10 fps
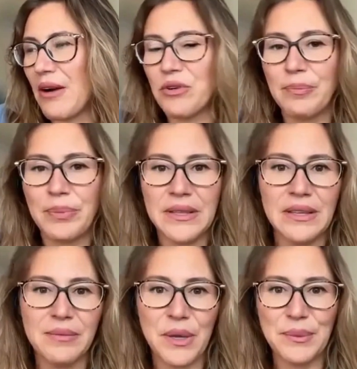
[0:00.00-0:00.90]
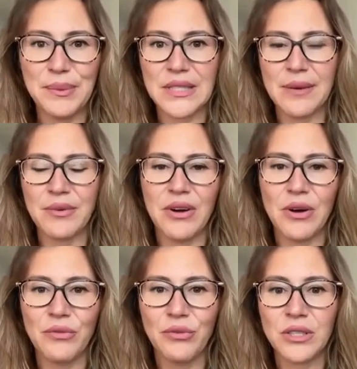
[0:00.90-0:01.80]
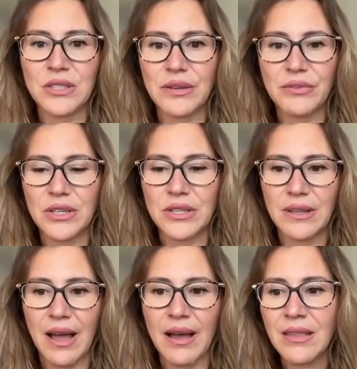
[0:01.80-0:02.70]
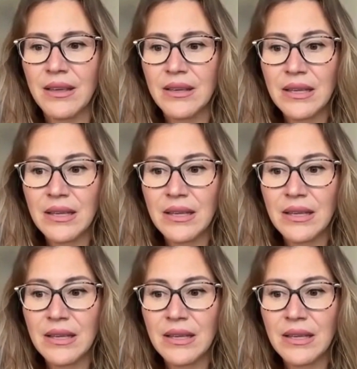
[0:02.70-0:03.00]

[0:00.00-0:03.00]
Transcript: I'll repeat them. Maybe some of our viewers have heard that,